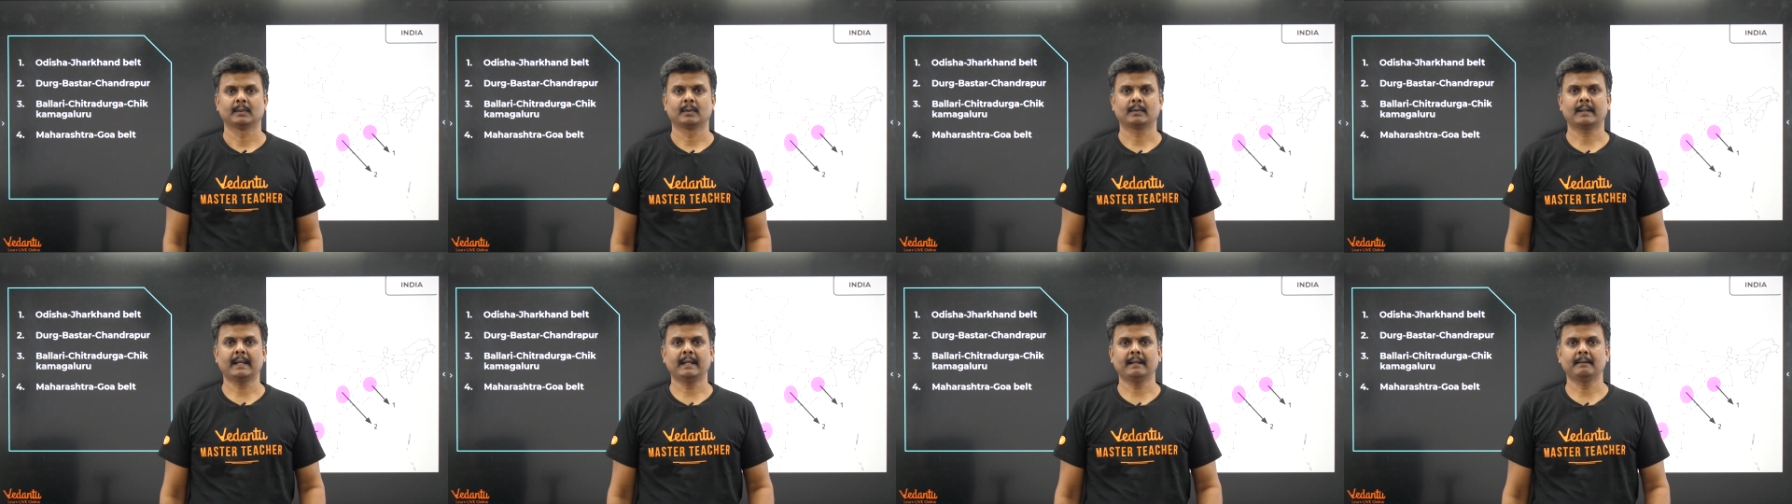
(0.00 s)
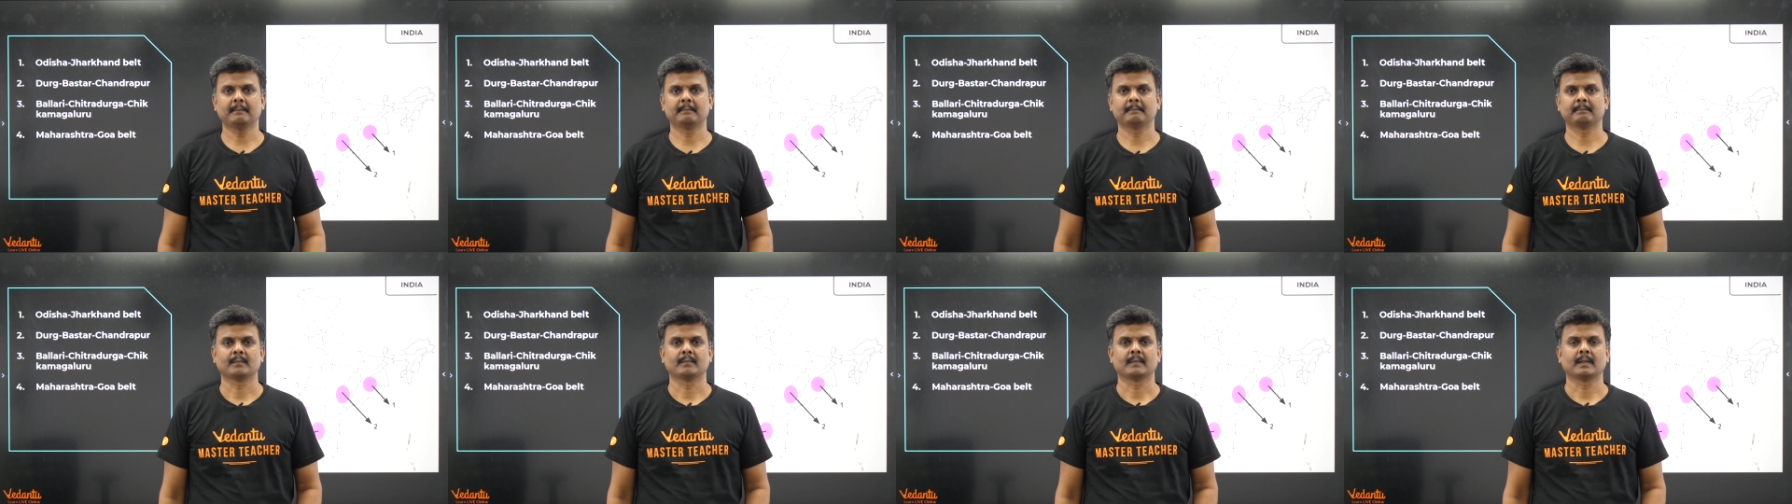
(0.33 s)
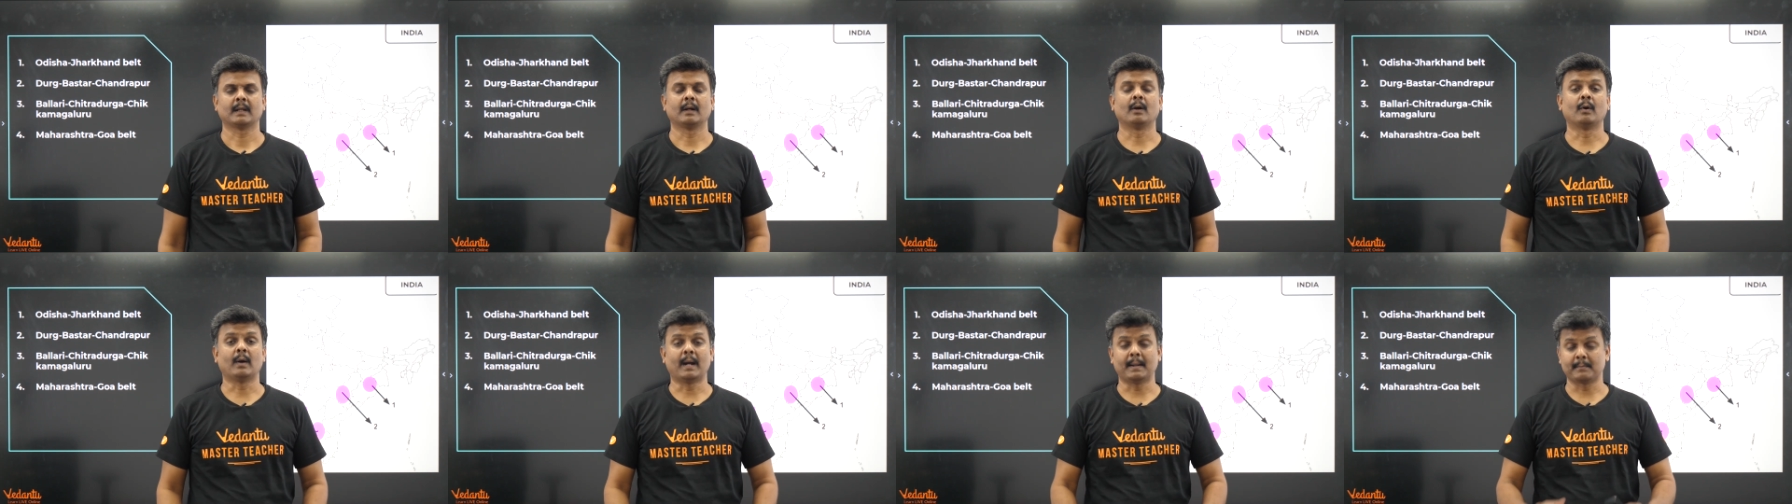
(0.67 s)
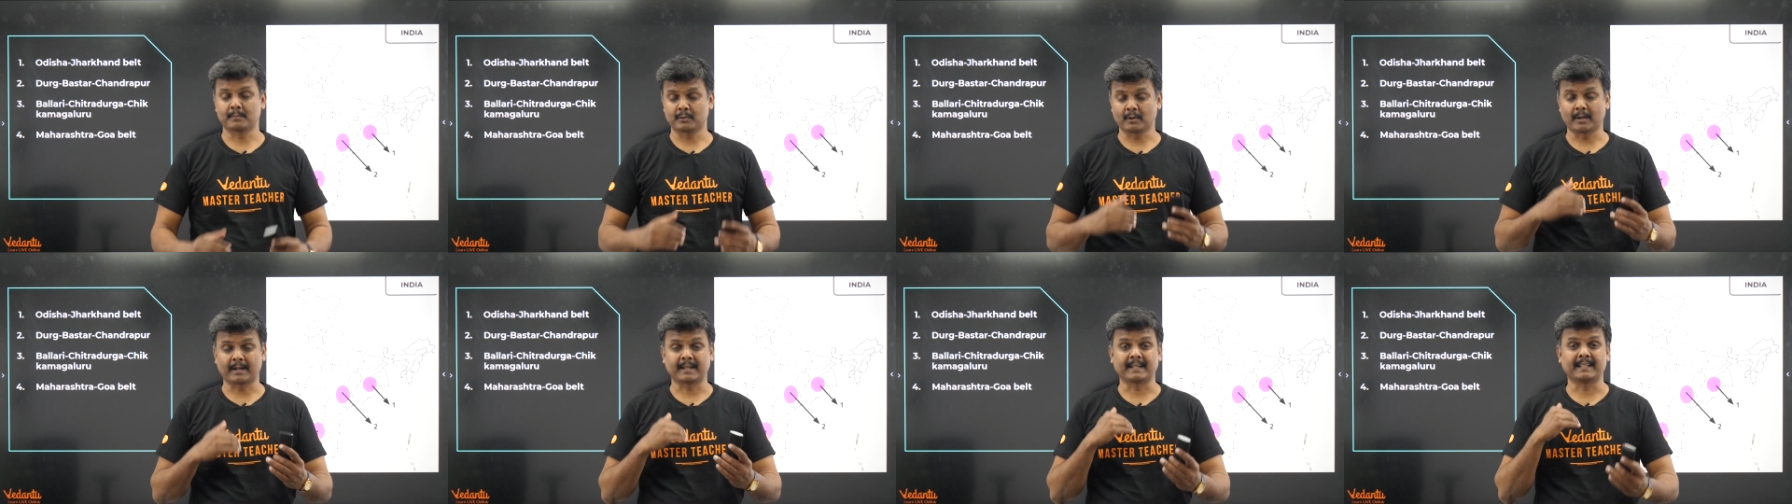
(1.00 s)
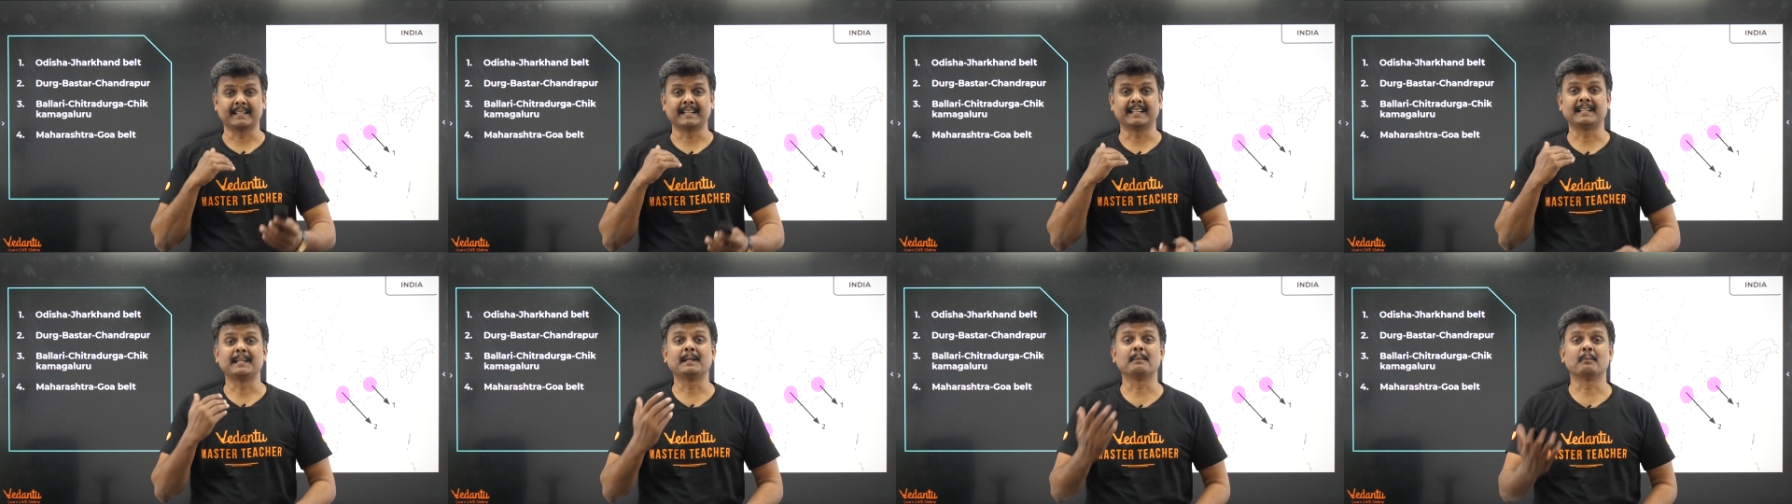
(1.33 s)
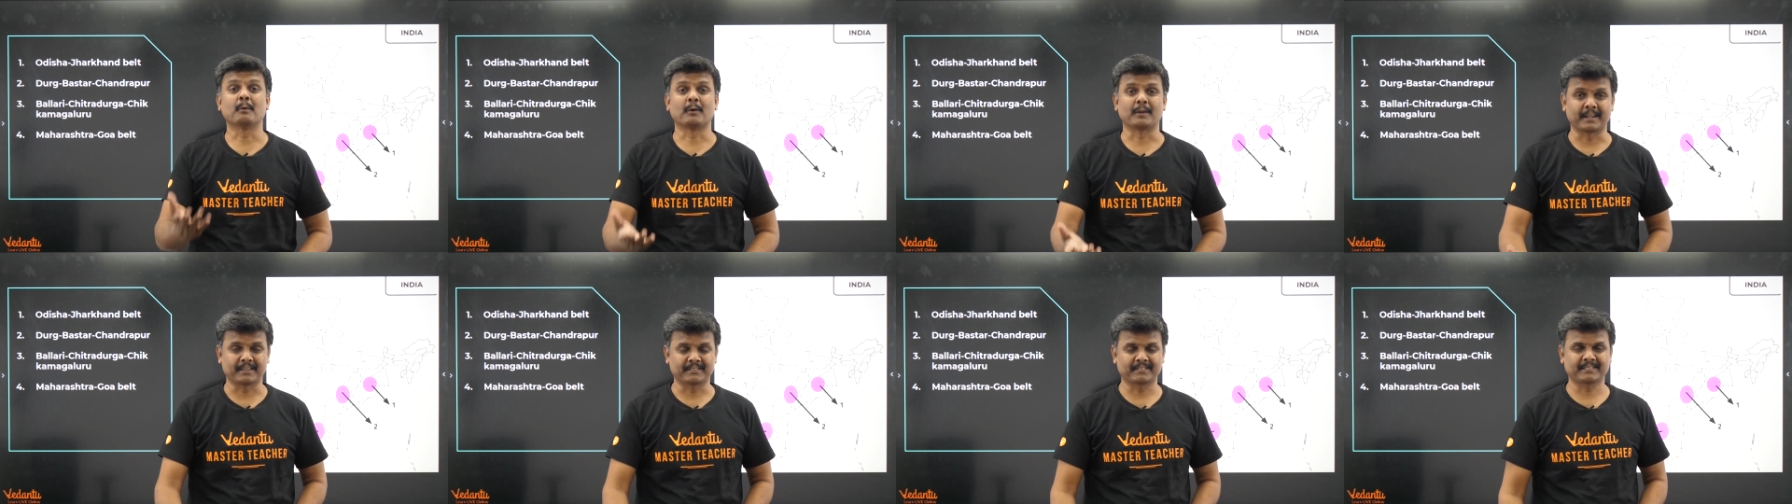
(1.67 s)
Okay. Oh, I'm sorry.
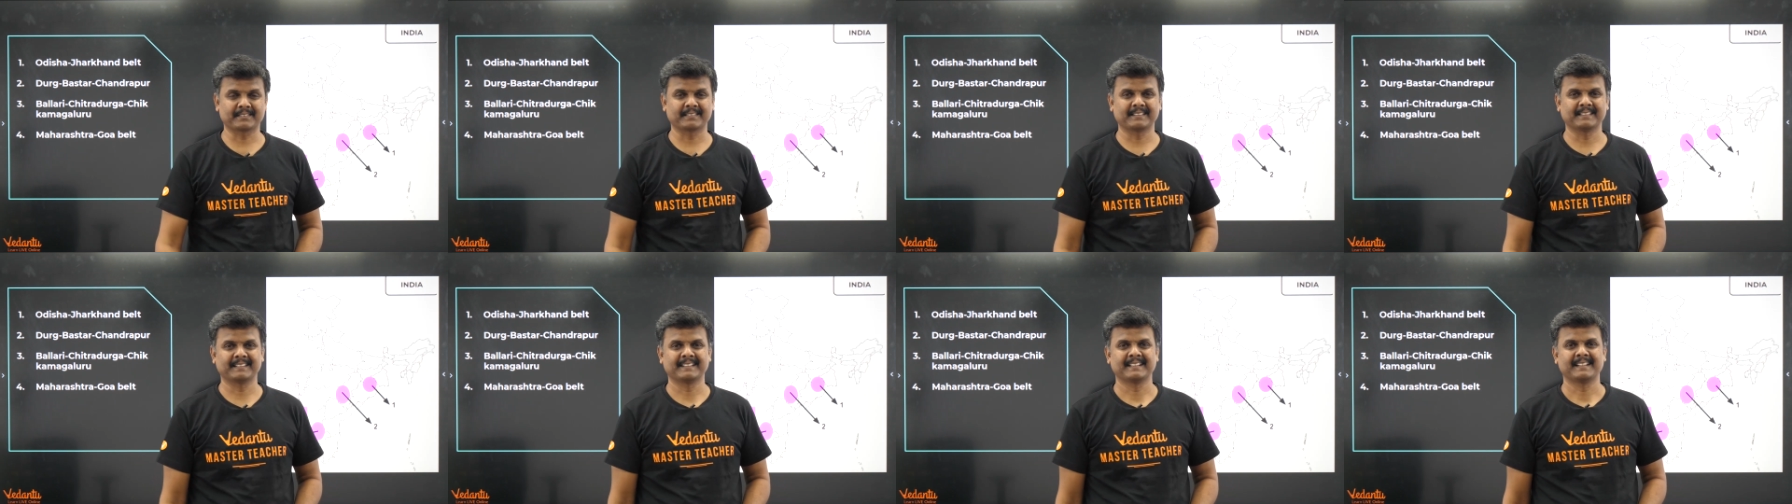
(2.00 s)
Mnemonics.